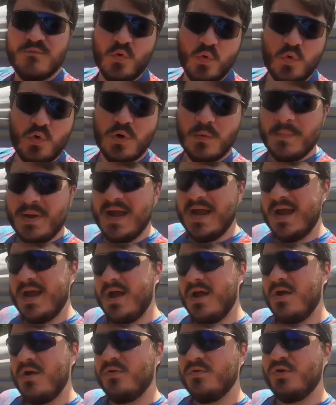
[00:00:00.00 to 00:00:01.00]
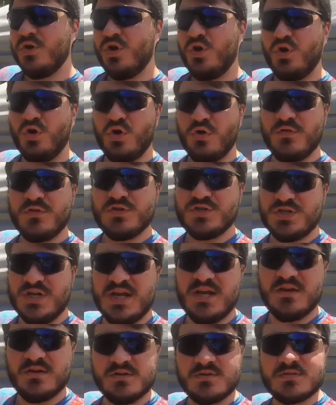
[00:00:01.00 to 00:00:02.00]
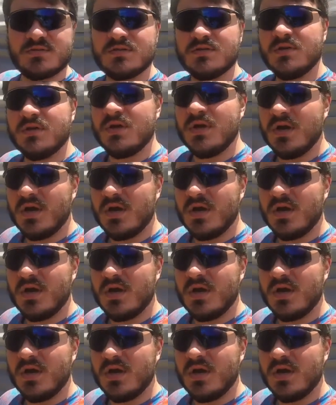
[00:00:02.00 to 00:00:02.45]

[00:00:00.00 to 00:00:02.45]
four pound earth shakers